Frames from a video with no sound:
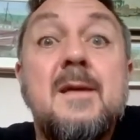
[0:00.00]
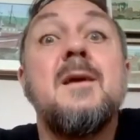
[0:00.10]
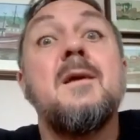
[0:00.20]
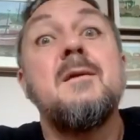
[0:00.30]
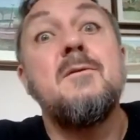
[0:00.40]

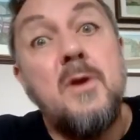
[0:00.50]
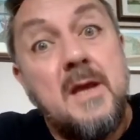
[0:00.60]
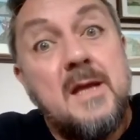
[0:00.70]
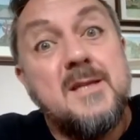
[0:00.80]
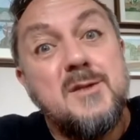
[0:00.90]
you can
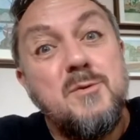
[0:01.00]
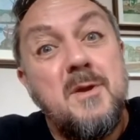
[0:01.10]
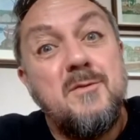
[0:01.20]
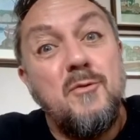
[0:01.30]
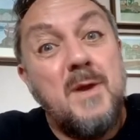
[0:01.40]
get in touch with
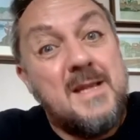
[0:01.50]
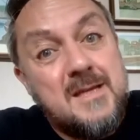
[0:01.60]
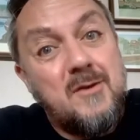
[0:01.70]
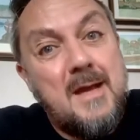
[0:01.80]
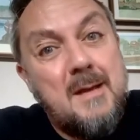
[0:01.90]
me through
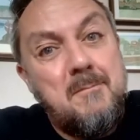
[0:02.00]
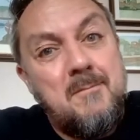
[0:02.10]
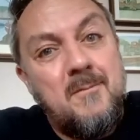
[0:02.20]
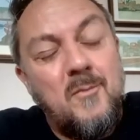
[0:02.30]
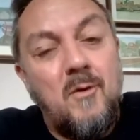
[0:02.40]
Instagram
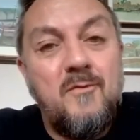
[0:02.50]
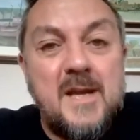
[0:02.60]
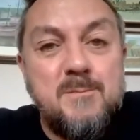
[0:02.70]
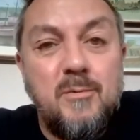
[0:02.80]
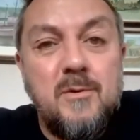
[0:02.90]
or
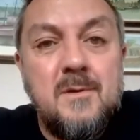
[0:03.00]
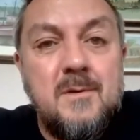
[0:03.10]
Facebook.